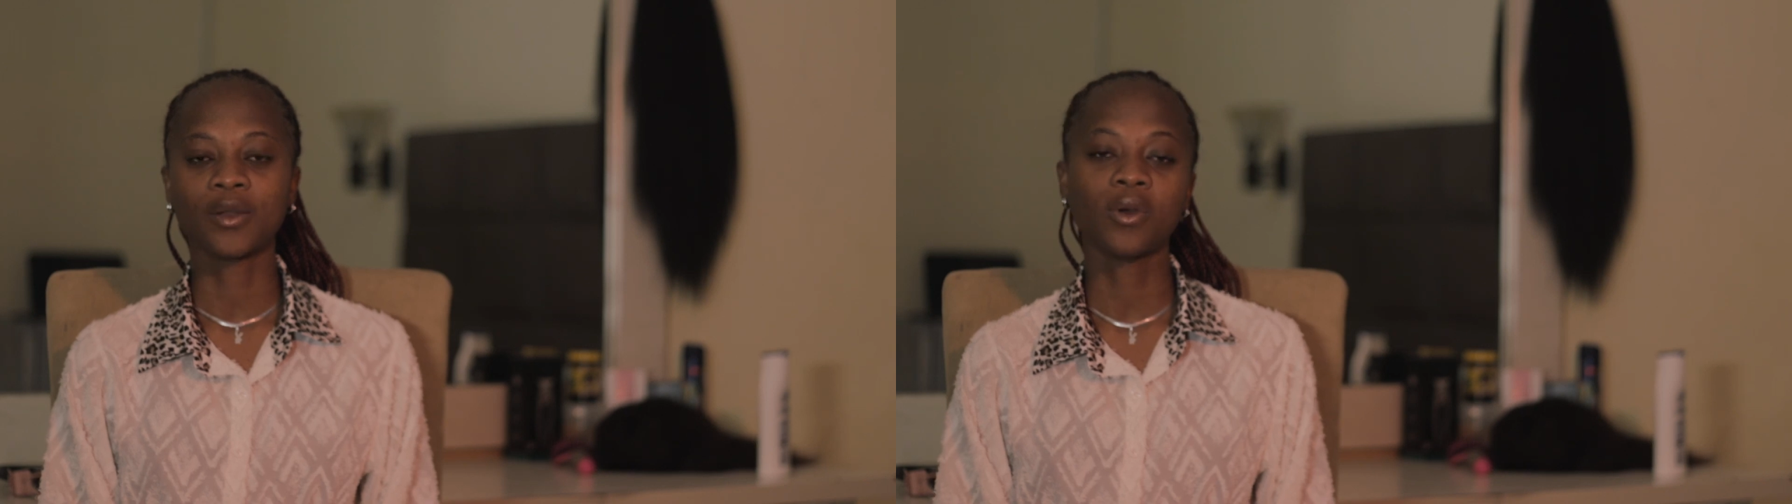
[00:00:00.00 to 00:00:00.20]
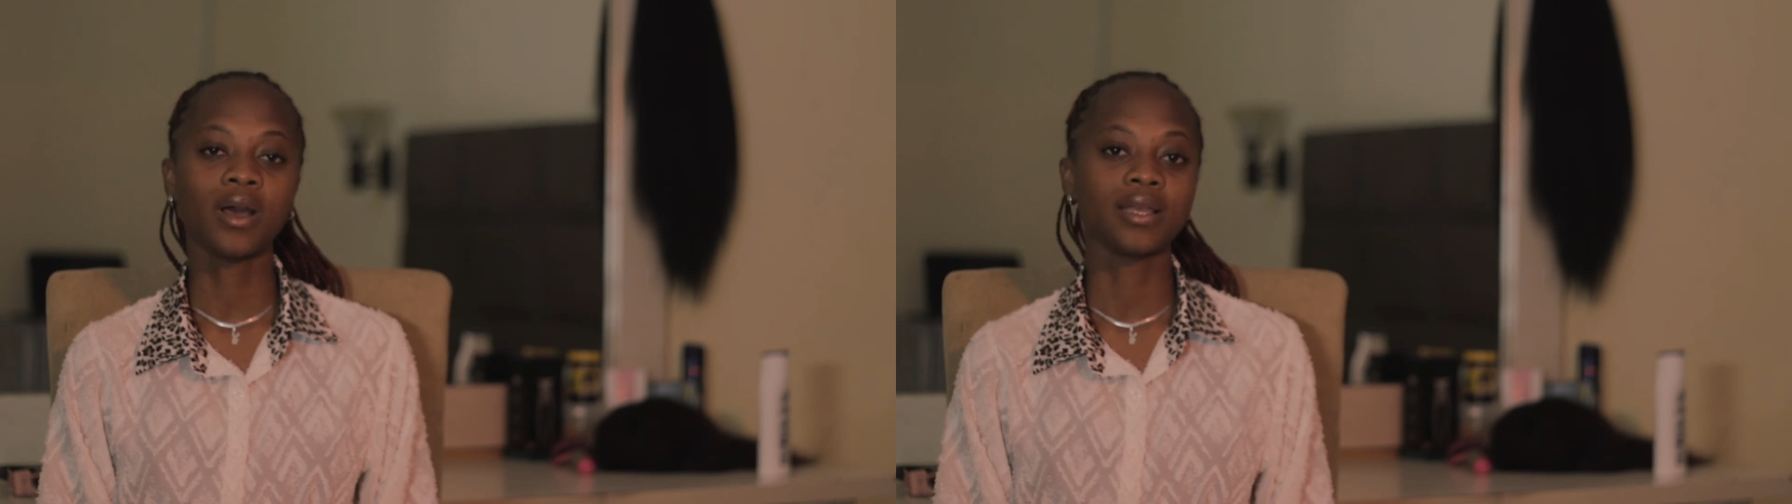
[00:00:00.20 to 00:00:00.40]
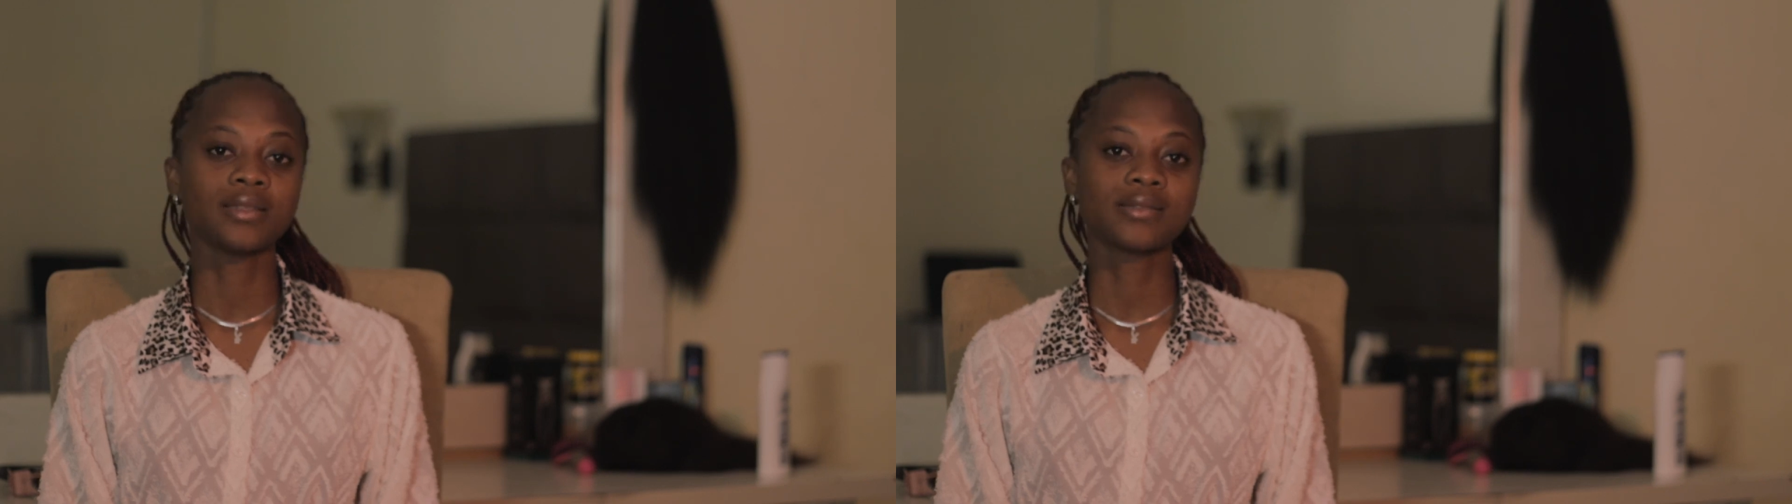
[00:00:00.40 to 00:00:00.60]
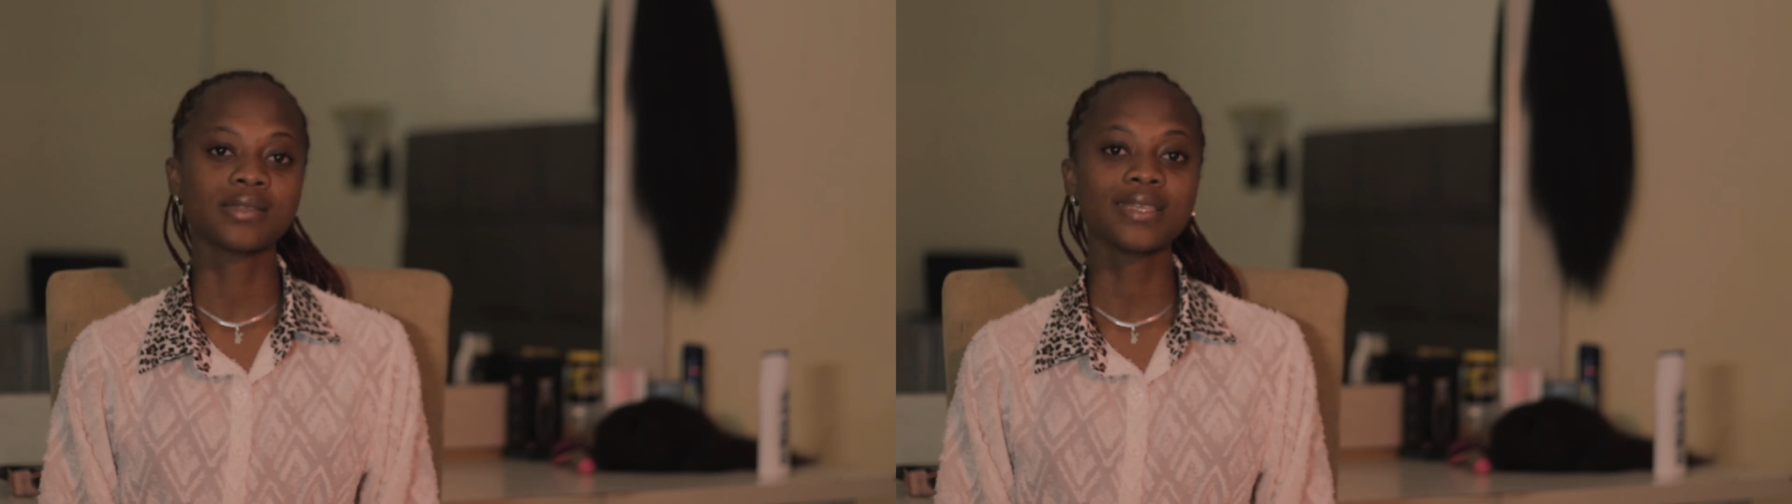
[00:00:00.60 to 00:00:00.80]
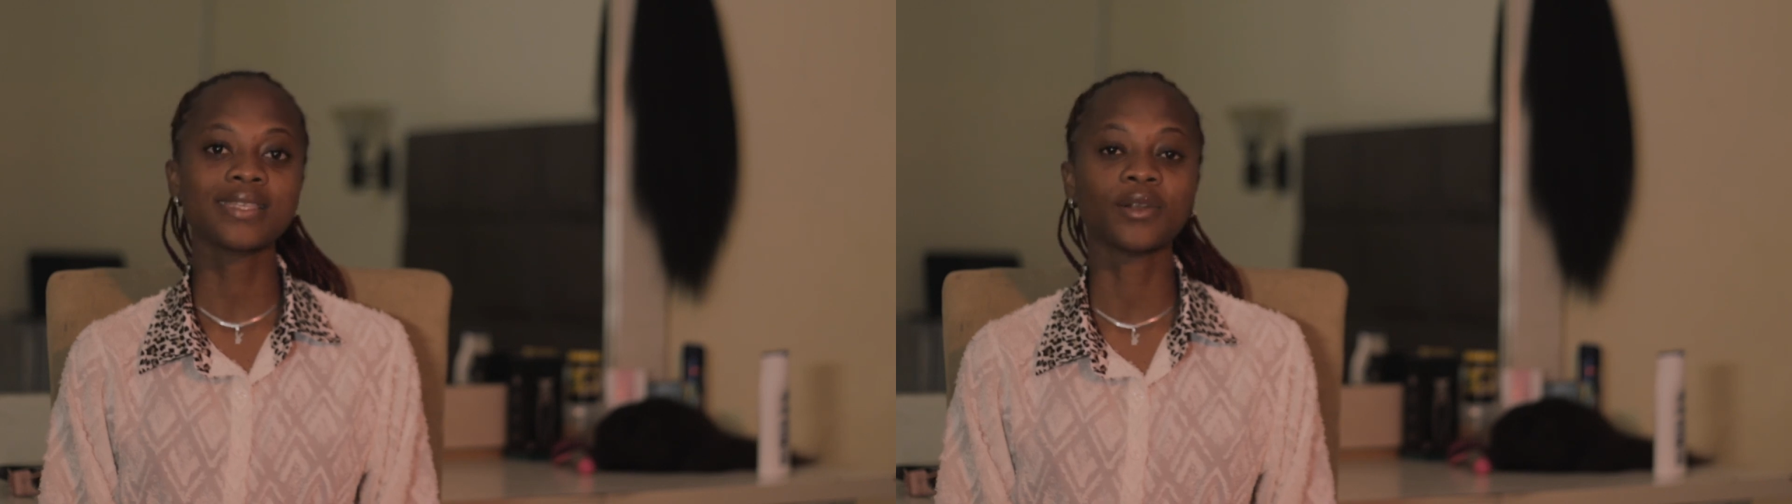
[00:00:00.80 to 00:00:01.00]

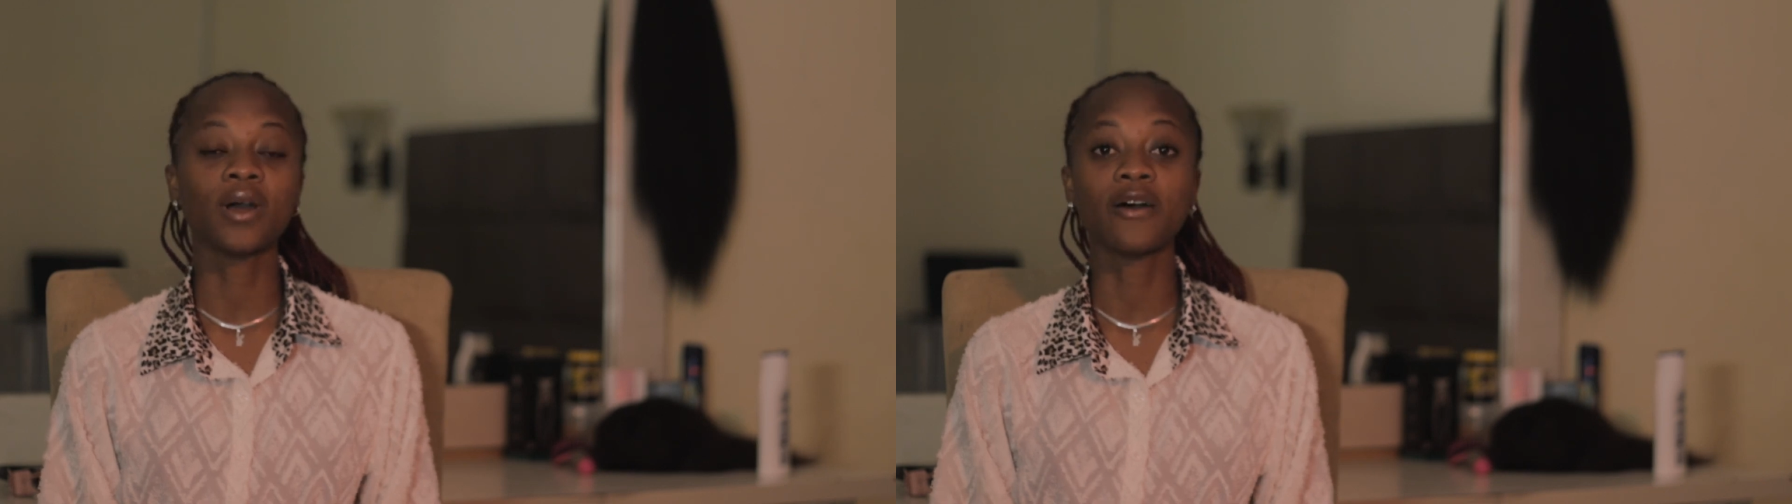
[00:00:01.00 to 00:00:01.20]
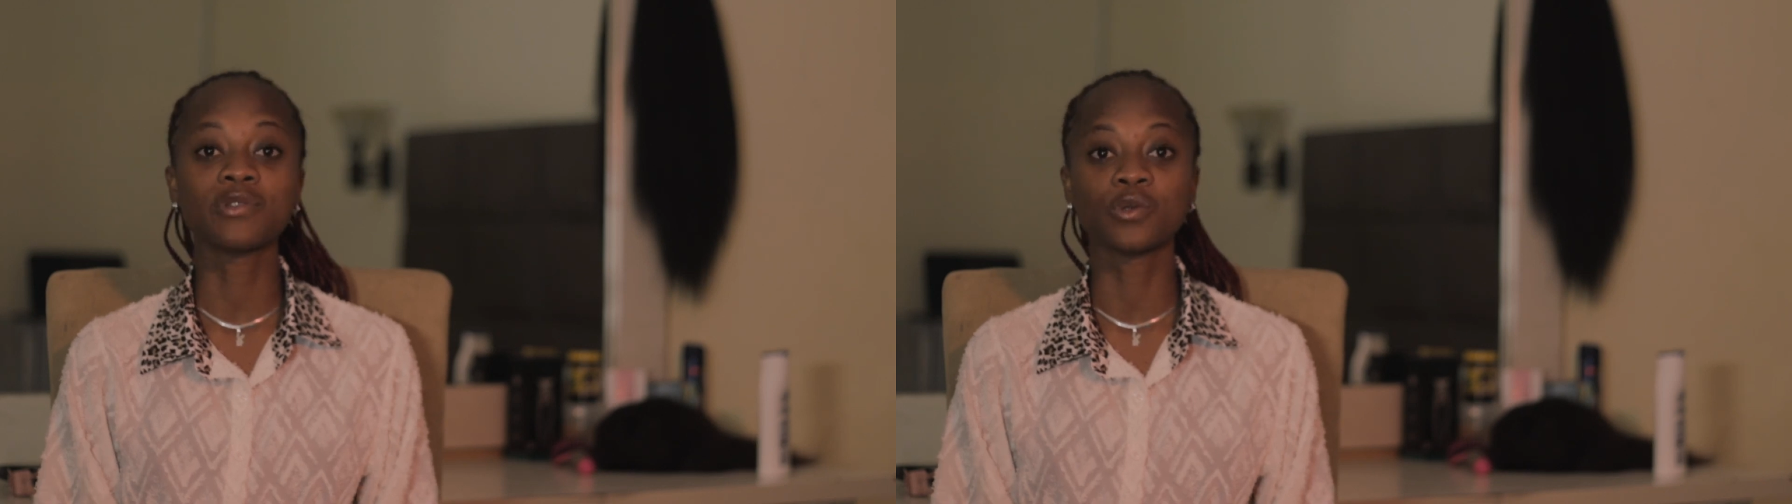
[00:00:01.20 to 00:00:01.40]
don't have